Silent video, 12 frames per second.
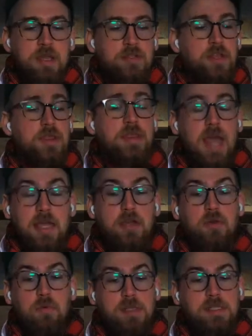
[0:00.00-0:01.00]
So thank
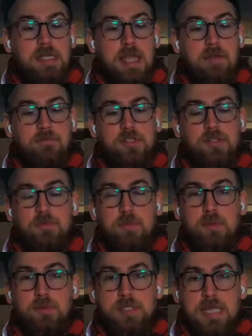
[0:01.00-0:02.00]
you once again for
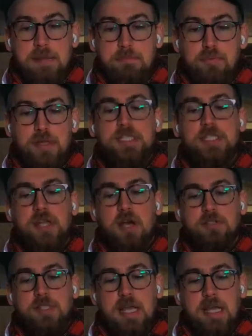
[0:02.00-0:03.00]
supporting British
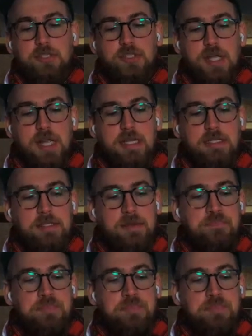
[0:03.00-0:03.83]
Artisan Cheese,